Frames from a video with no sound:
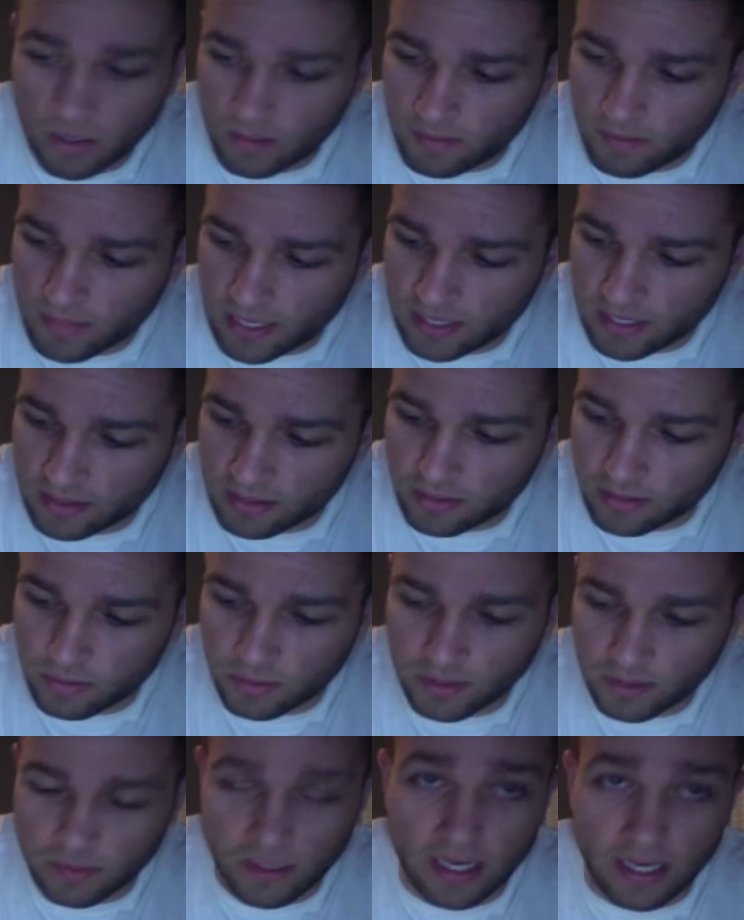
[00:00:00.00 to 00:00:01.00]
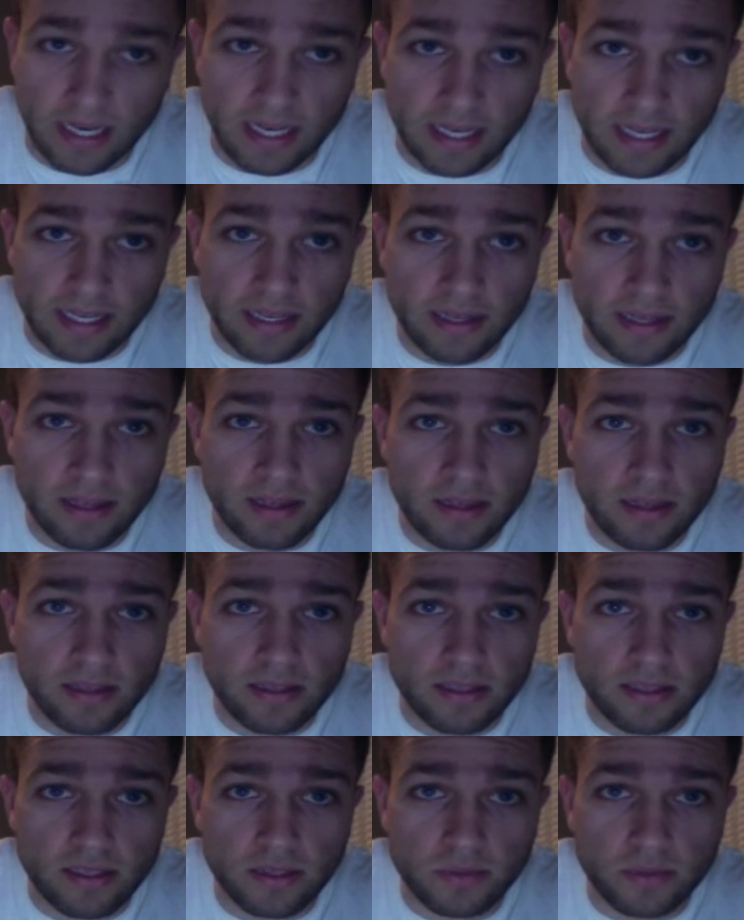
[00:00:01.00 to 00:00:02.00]
minus 3y
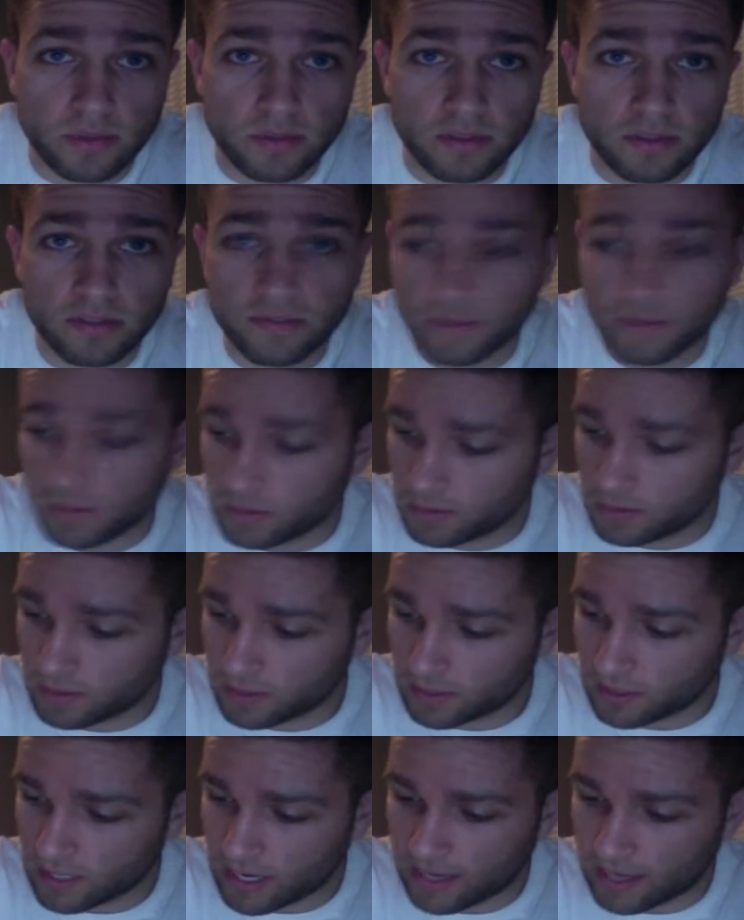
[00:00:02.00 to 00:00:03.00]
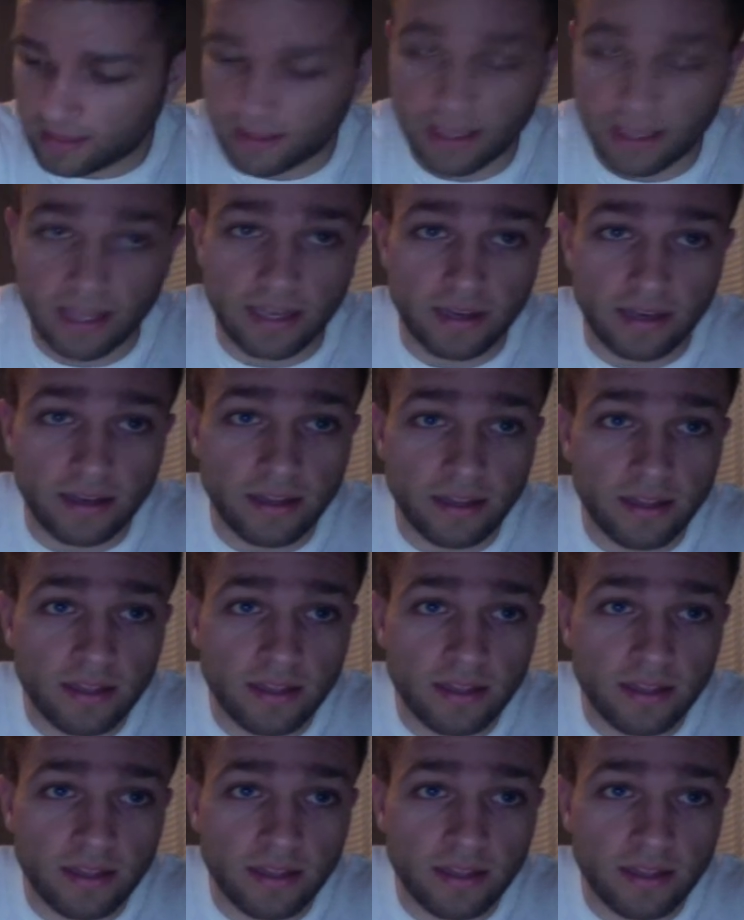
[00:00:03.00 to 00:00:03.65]
equals 4, and then